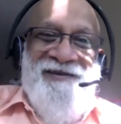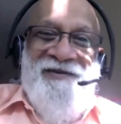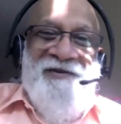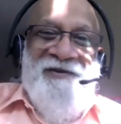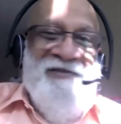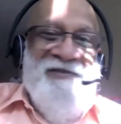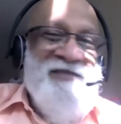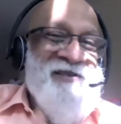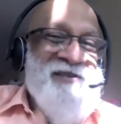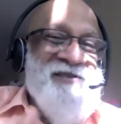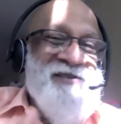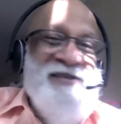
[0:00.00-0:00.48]

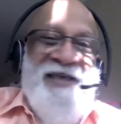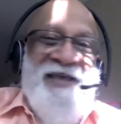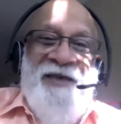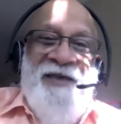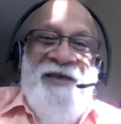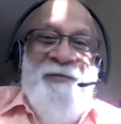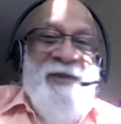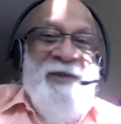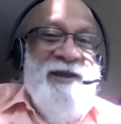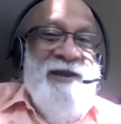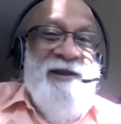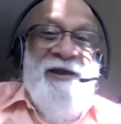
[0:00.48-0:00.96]
the
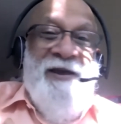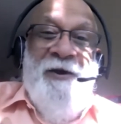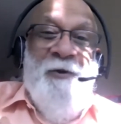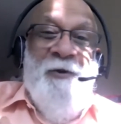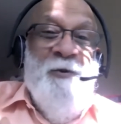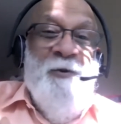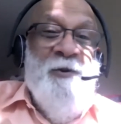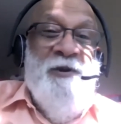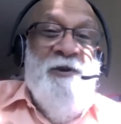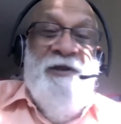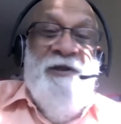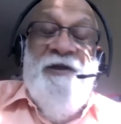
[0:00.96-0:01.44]
same
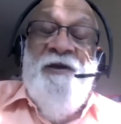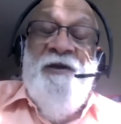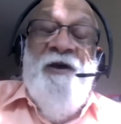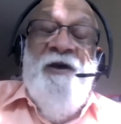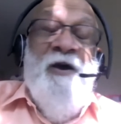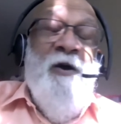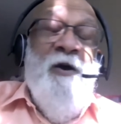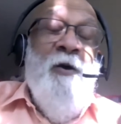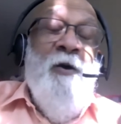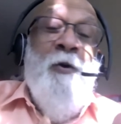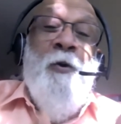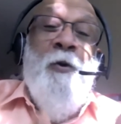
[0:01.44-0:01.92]
encounter
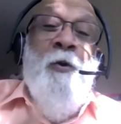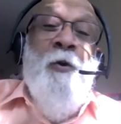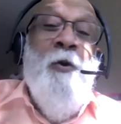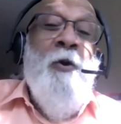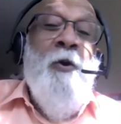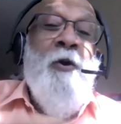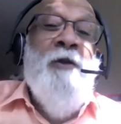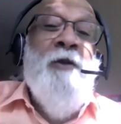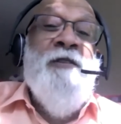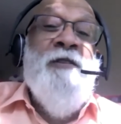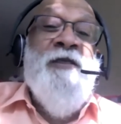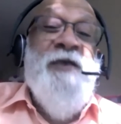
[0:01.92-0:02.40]

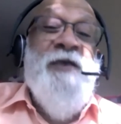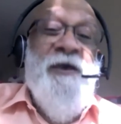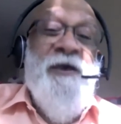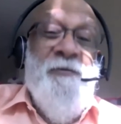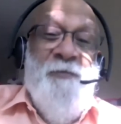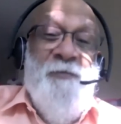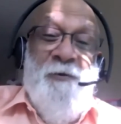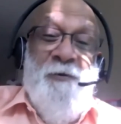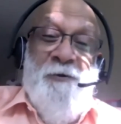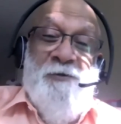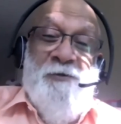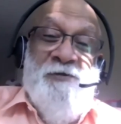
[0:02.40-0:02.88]
all the
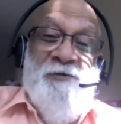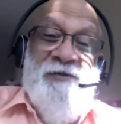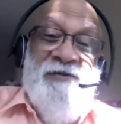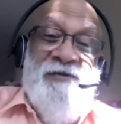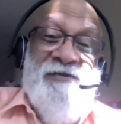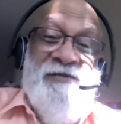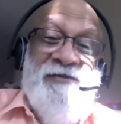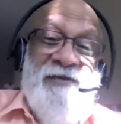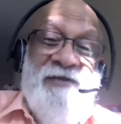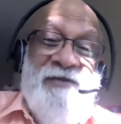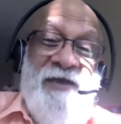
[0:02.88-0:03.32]
apostles